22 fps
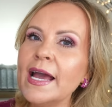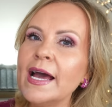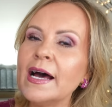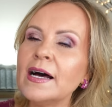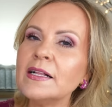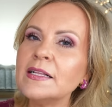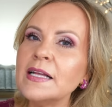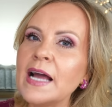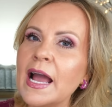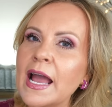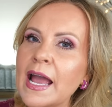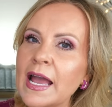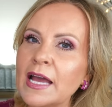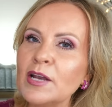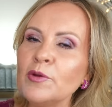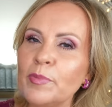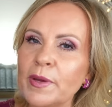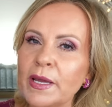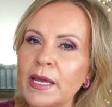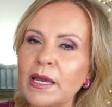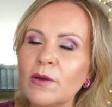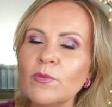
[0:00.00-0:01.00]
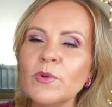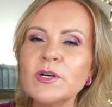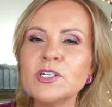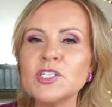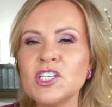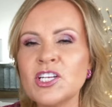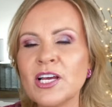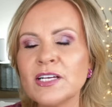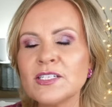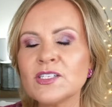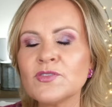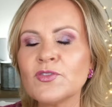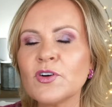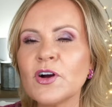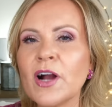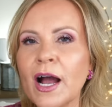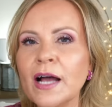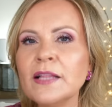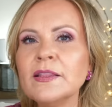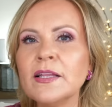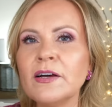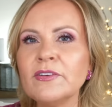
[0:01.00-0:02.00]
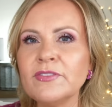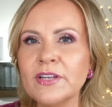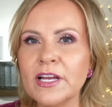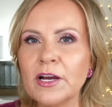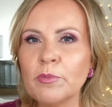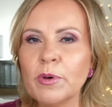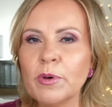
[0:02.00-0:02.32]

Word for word: L N P, which stands for I Love Nail